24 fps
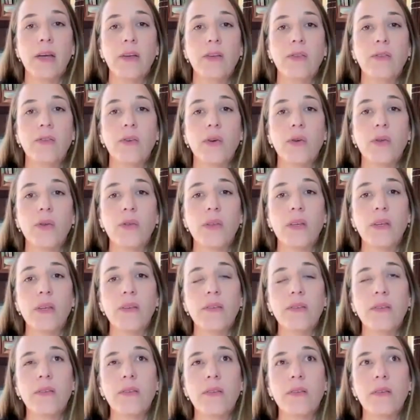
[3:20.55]
So
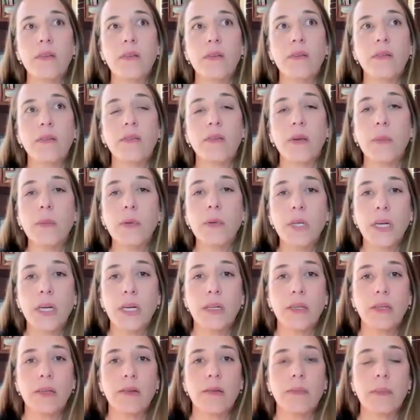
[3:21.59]
this
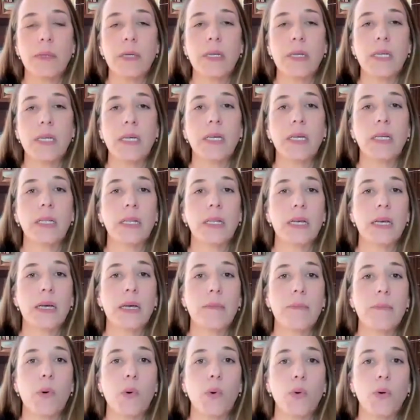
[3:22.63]
subject is particularly
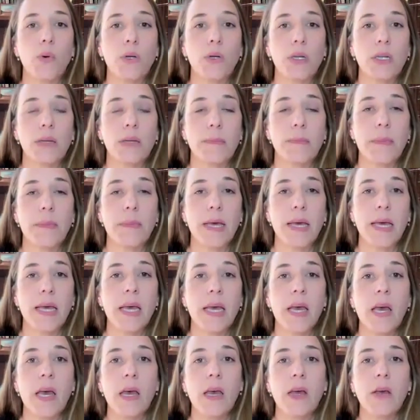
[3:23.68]
important to me
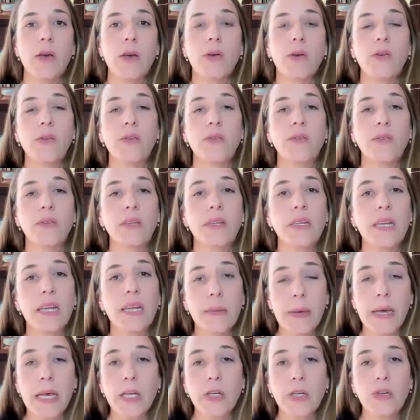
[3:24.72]
because Nick
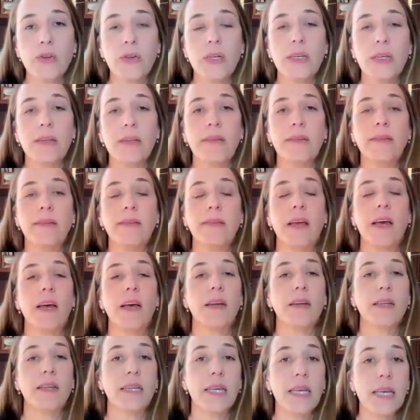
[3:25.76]
Petrie's
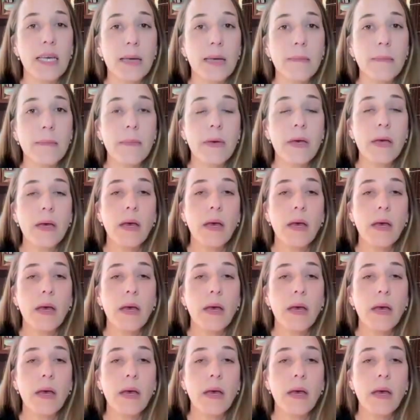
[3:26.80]
team